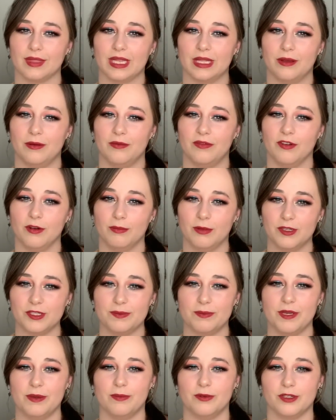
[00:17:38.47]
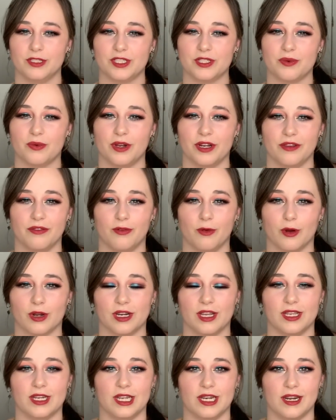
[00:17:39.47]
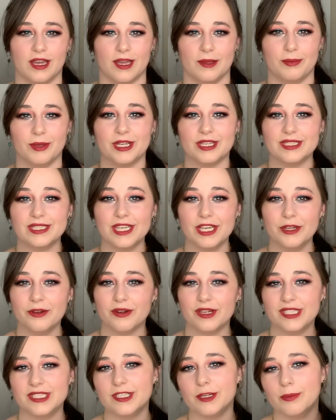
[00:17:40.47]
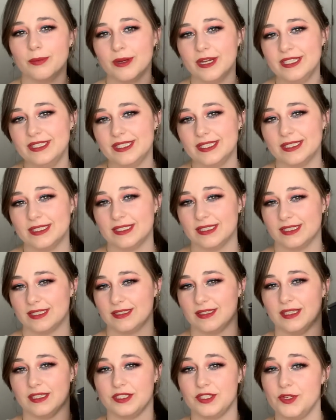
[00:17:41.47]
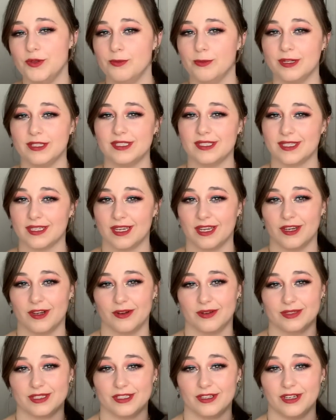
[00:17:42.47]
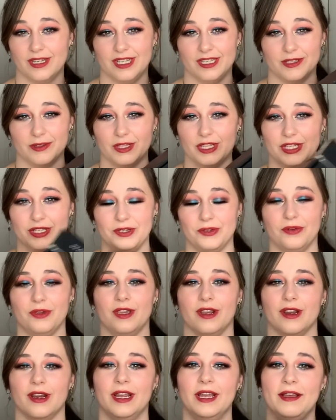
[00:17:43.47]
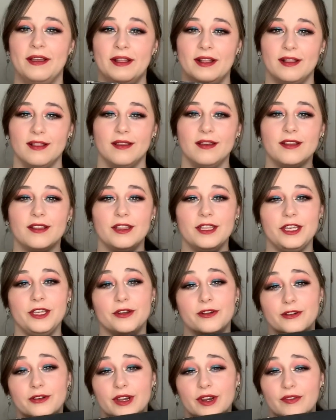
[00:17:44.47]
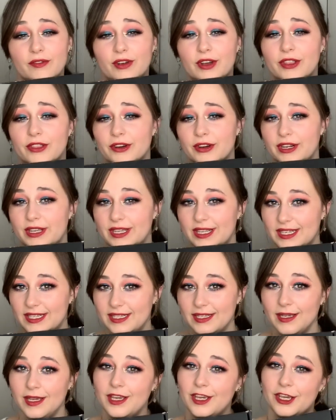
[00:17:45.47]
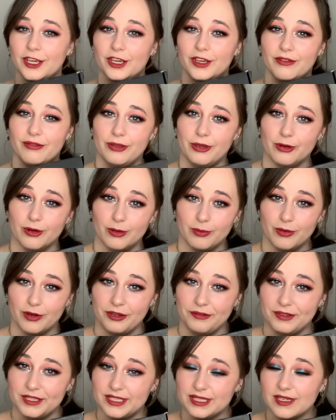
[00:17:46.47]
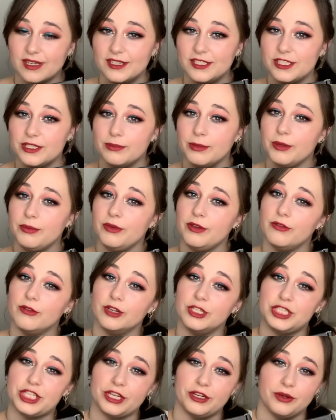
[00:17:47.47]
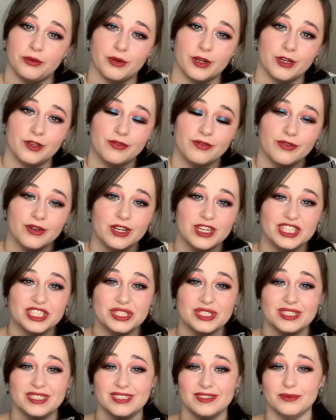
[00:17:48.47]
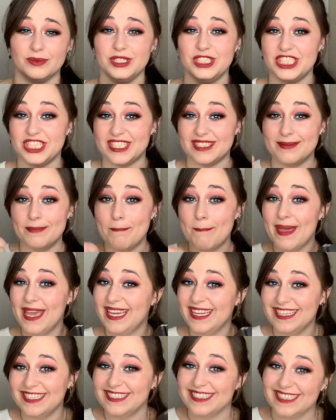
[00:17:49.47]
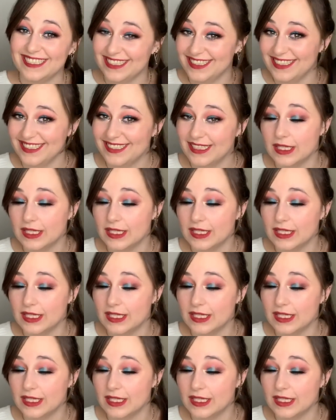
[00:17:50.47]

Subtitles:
For most people, it's $24.99 because they increased their prices like 2 months ago, starting with the new year. Luckily, you're grandfathered in if you were a previous customer before January 1st, which is amazing,